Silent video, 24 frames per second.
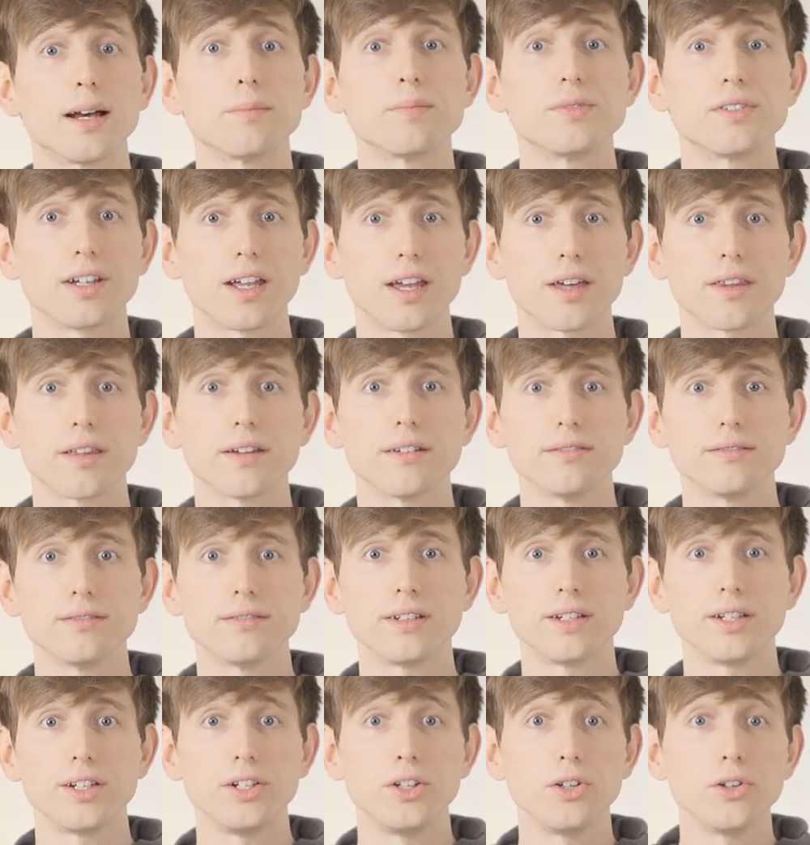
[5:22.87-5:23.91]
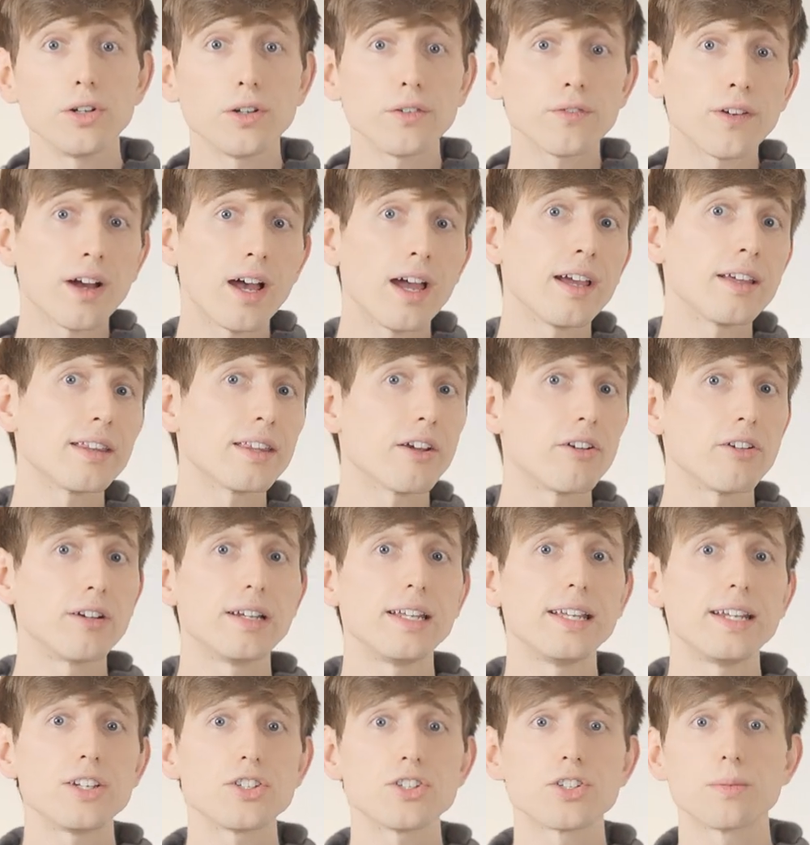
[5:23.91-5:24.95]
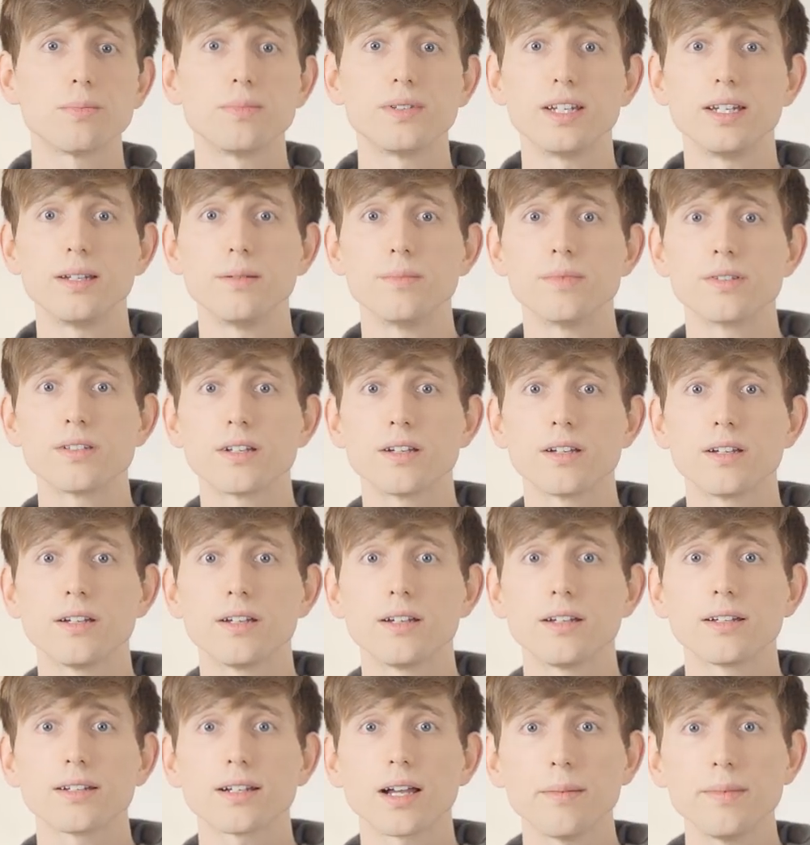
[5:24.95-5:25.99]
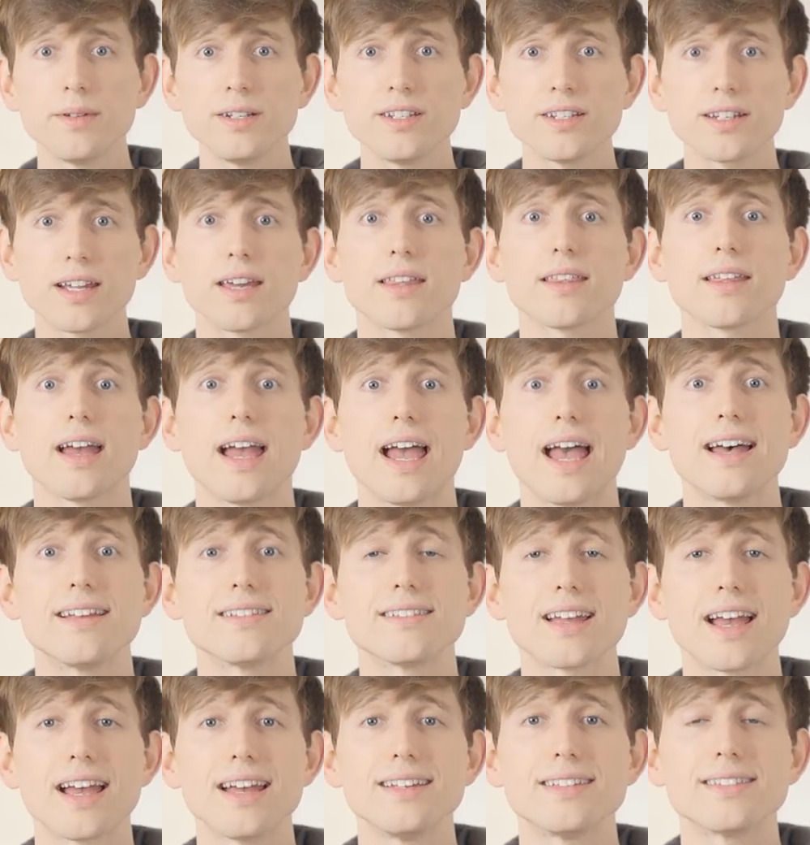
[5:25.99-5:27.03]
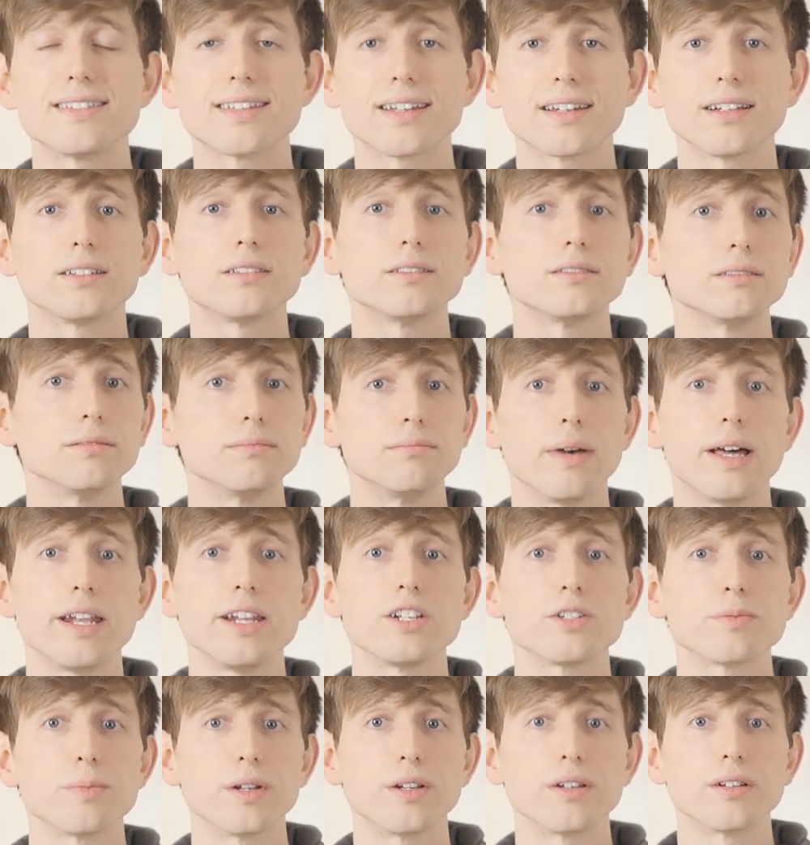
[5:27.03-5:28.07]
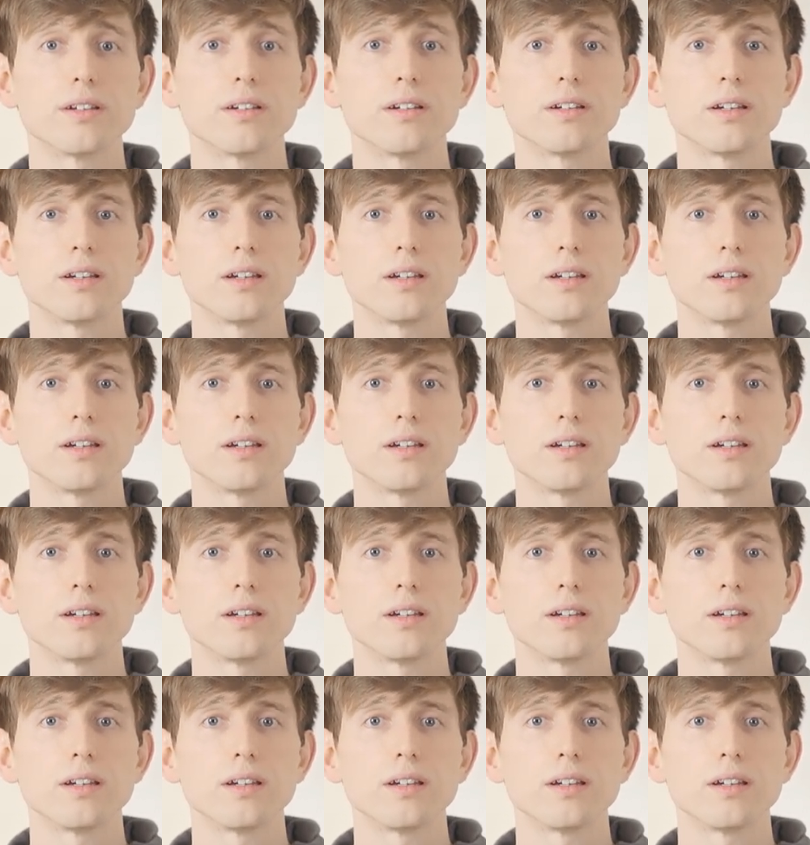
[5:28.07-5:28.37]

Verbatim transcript: up together, unifying their leadership teams, coming together as a single management.